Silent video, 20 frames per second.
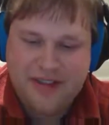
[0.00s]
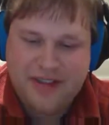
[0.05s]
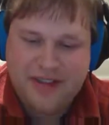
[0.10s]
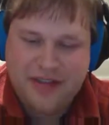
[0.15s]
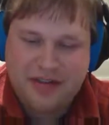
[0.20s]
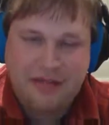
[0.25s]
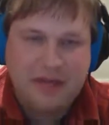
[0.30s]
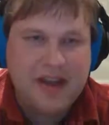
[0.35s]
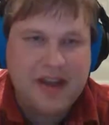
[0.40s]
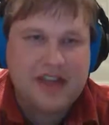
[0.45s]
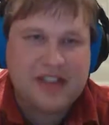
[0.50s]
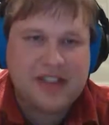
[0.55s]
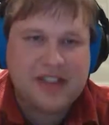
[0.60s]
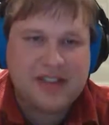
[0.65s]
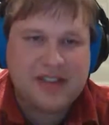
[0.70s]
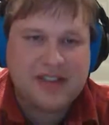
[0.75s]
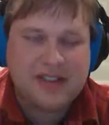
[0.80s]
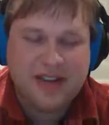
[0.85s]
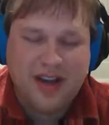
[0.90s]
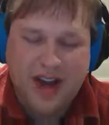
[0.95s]
and
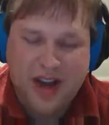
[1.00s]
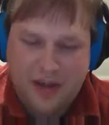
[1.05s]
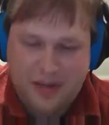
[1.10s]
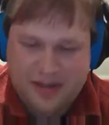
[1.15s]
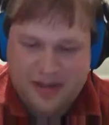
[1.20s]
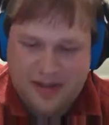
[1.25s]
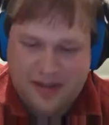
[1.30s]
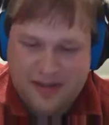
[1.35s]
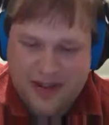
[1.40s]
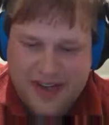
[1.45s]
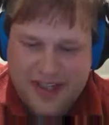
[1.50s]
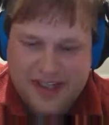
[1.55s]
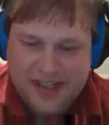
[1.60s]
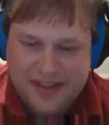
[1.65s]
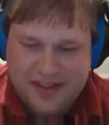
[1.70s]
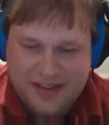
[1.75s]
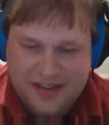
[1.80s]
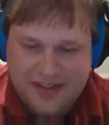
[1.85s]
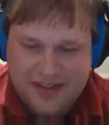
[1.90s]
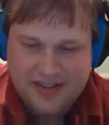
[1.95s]
capacious
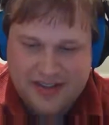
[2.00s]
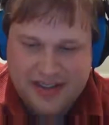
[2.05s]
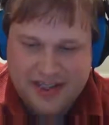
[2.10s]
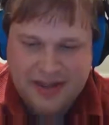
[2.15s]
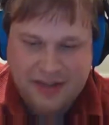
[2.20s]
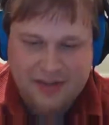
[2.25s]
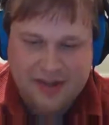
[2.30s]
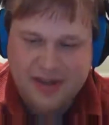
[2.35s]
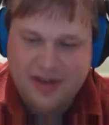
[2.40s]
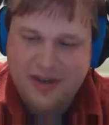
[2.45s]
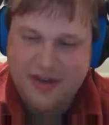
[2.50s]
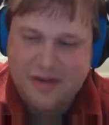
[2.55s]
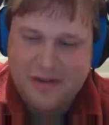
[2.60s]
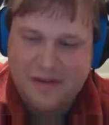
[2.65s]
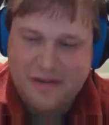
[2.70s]
observation chamber.